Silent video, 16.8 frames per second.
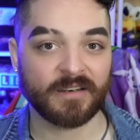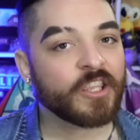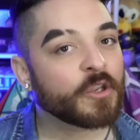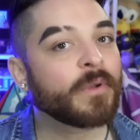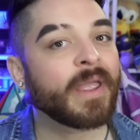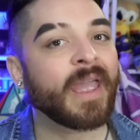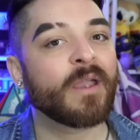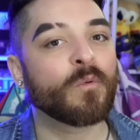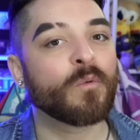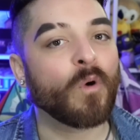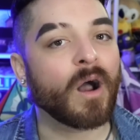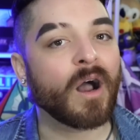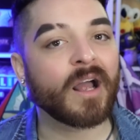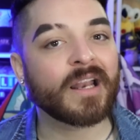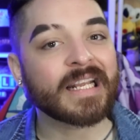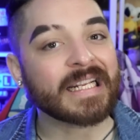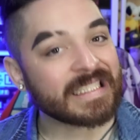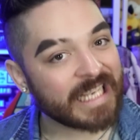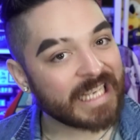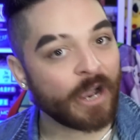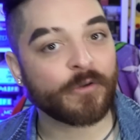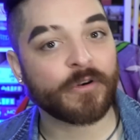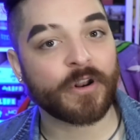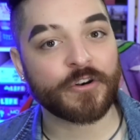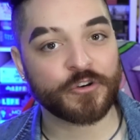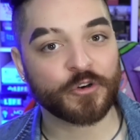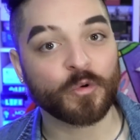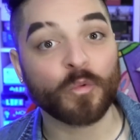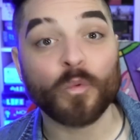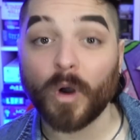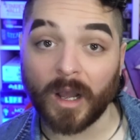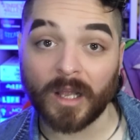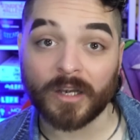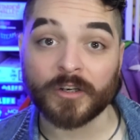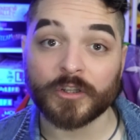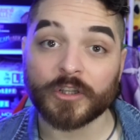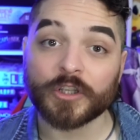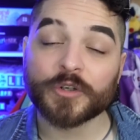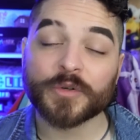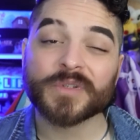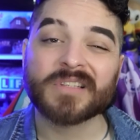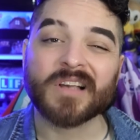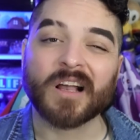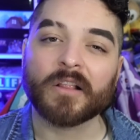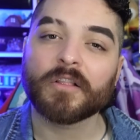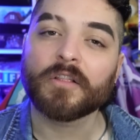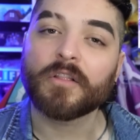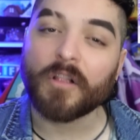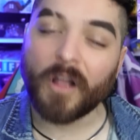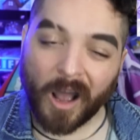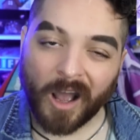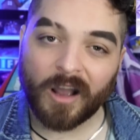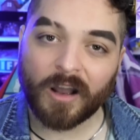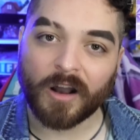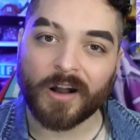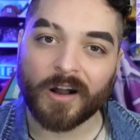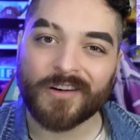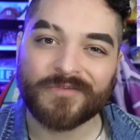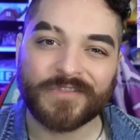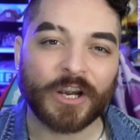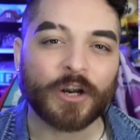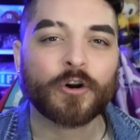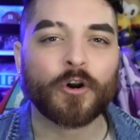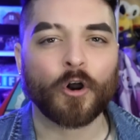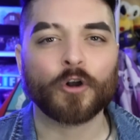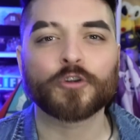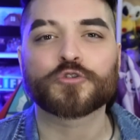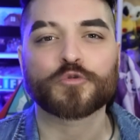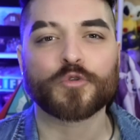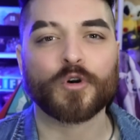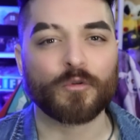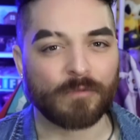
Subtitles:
UK1 and Down Under 1 lose a lot of their cultural